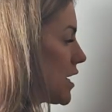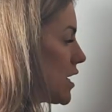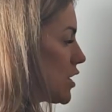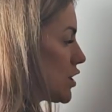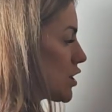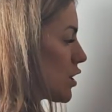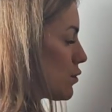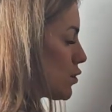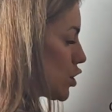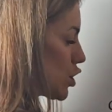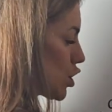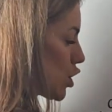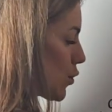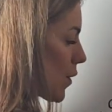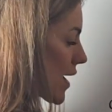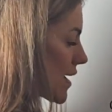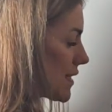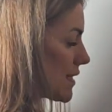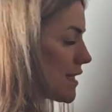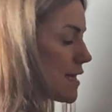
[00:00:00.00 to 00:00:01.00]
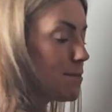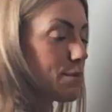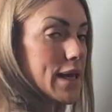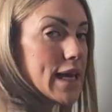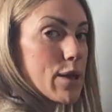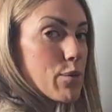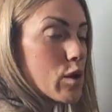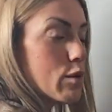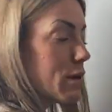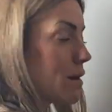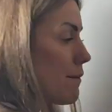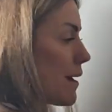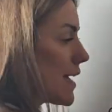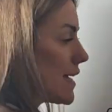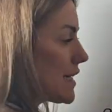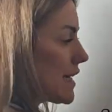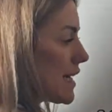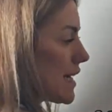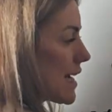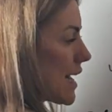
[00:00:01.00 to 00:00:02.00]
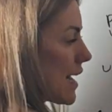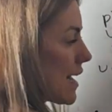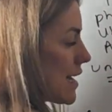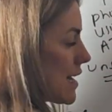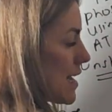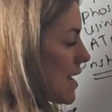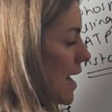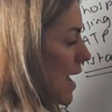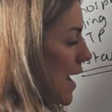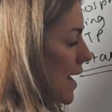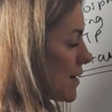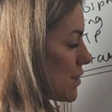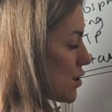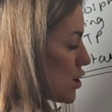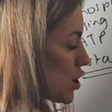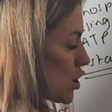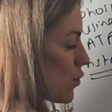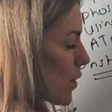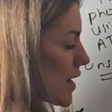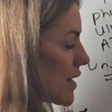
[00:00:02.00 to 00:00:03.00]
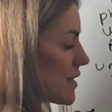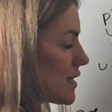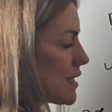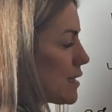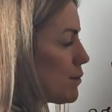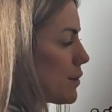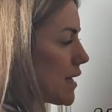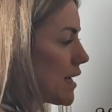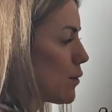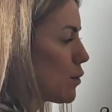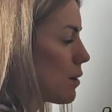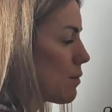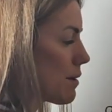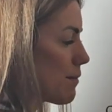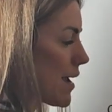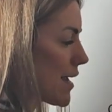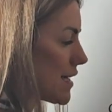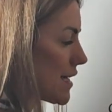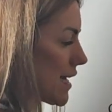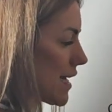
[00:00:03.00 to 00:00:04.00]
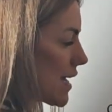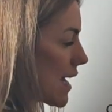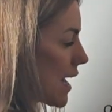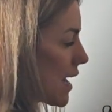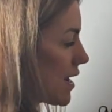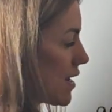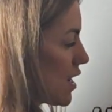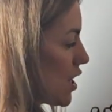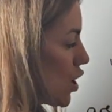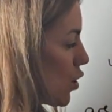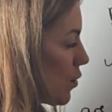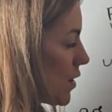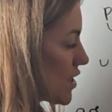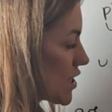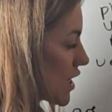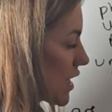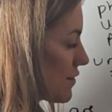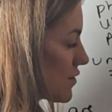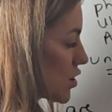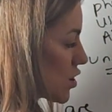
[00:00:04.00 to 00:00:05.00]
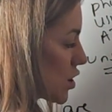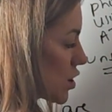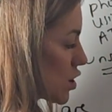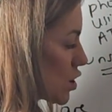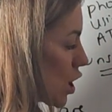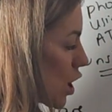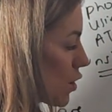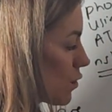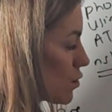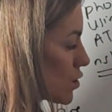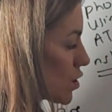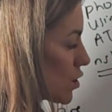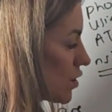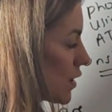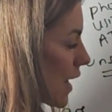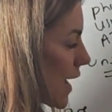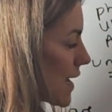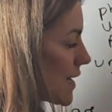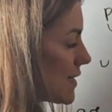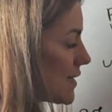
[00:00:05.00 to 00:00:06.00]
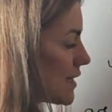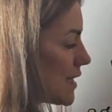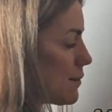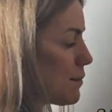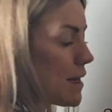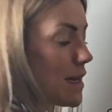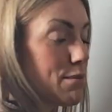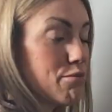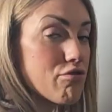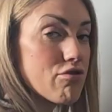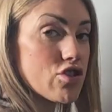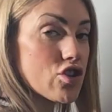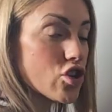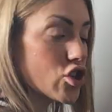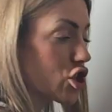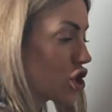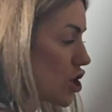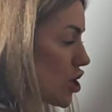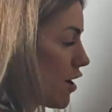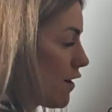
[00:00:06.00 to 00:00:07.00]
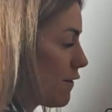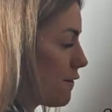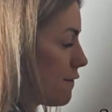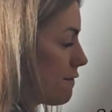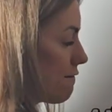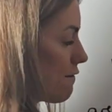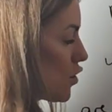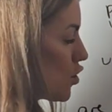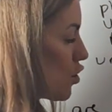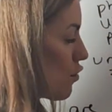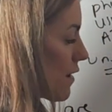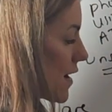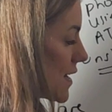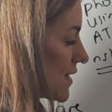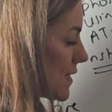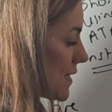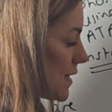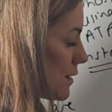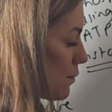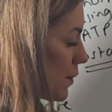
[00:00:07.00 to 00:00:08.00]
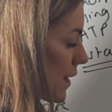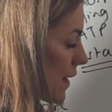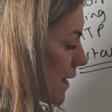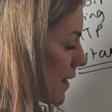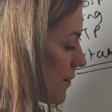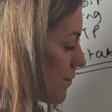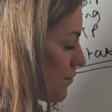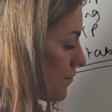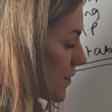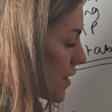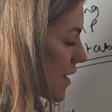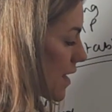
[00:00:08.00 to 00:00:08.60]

So 2 ATP will be made here and 2 ATP will be made here, which gives us a total ATP production of 4 ATP.